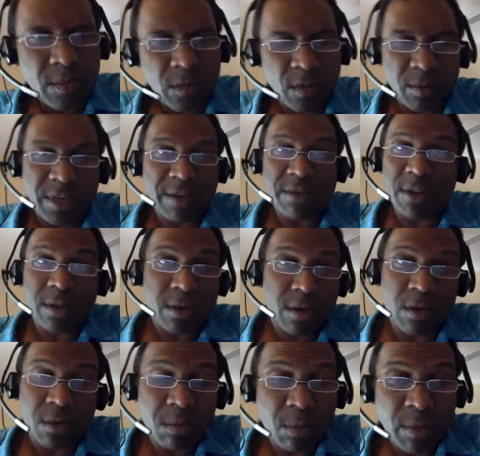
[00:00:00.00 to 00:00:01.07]
So we have all the
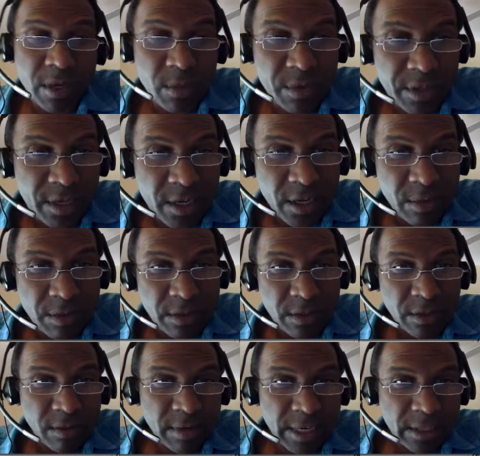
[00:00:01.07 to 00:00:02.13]
code we're working with here, which
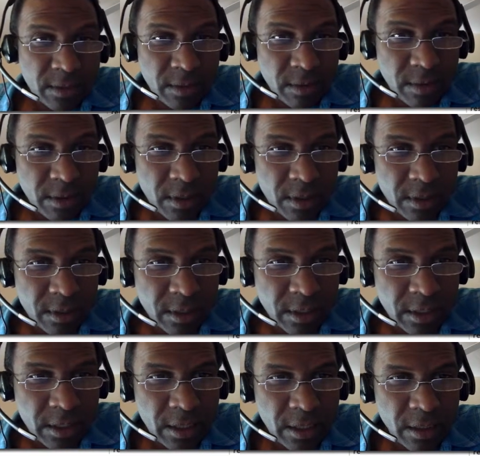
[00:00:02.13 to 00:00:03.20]
is great. So it's all
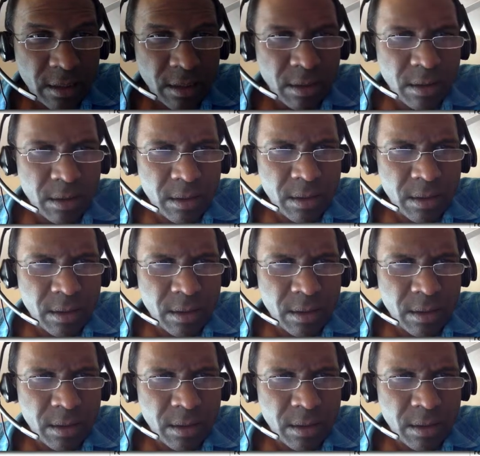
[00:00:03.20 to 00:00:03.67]
sitting here.